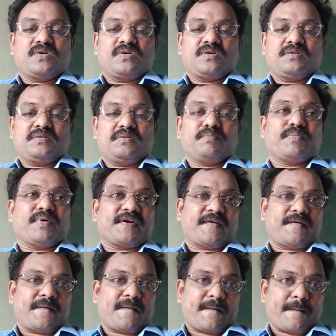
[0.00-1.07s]
important.
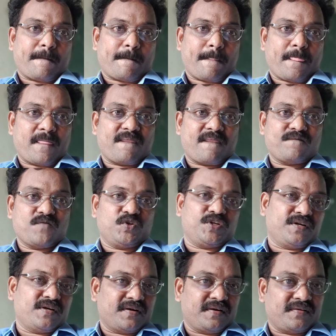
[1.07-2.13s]
We should
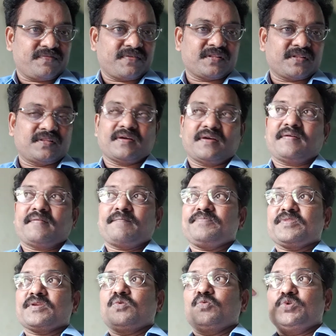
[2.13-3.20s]

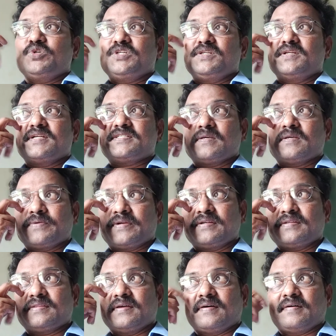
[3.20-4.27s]
not separate
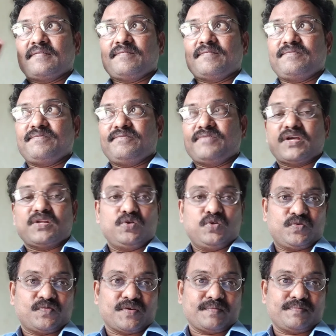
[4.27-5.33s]
the values
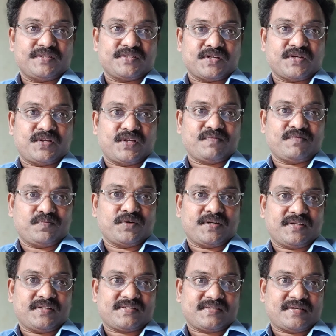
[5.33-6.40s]
from the study of the
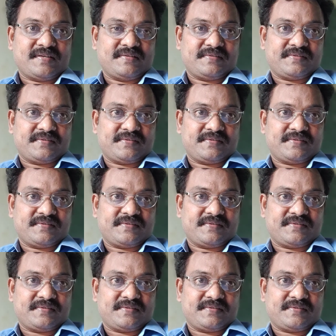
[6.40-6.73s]
political science.